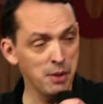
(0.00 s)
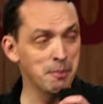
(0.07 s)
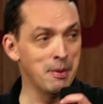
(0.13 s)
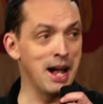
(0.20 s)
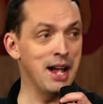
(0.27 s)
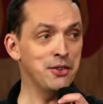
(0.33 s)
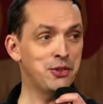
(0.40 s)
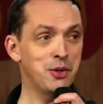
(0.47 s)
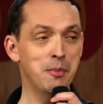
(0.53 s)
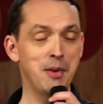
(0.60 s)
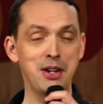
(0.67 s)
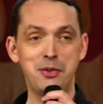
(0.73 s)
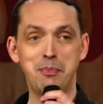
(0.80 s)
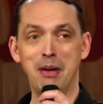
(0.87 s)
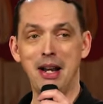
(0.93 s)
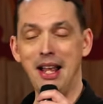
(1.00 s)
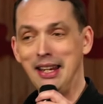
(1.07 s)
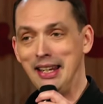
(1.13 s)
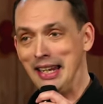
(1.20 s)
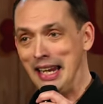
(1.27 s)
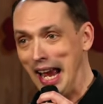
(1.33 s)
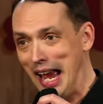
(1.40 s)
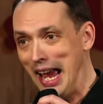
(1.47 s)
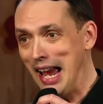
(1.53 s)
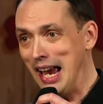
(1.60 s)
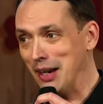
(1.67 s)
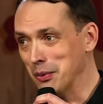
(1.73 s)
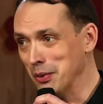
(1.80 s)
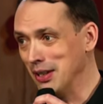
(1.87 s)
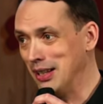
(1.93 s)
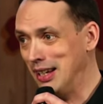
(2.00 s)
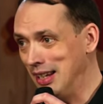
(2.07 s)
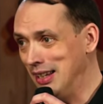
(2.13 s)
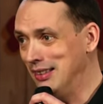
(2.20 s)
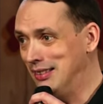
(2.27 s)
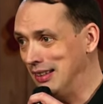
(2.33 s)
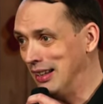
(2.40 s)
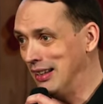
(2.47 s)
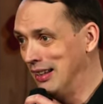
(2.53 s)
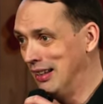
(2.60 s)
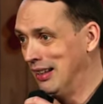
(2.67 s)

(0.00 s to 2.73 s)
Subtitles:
I wouldn't mind so much, but I gag really easy.